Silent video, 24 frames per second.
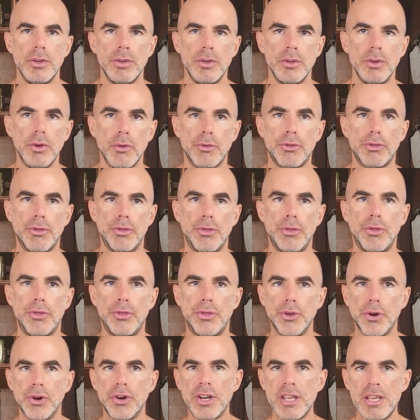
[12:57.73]
You know,
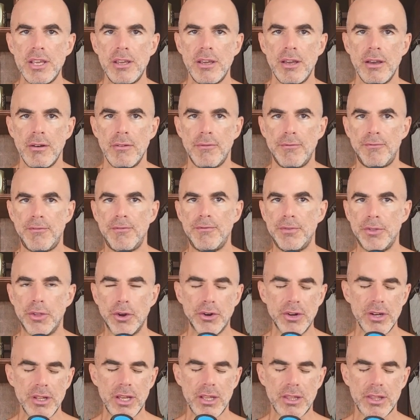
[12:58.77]

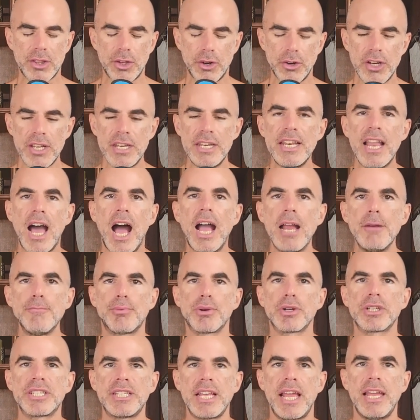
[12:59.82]

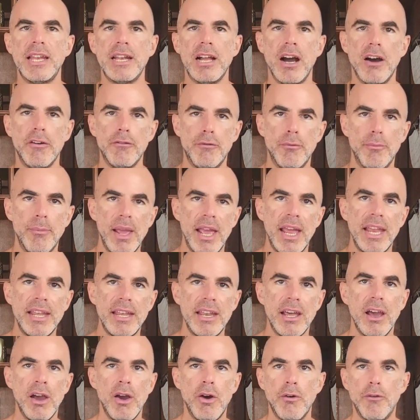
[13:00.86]
39% of
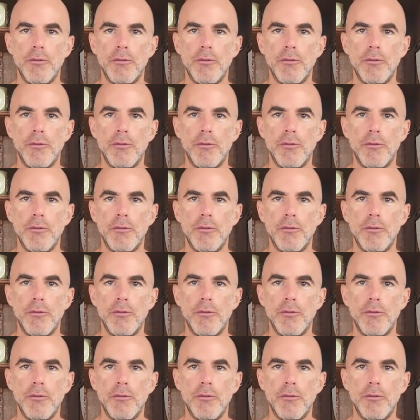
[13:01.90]
men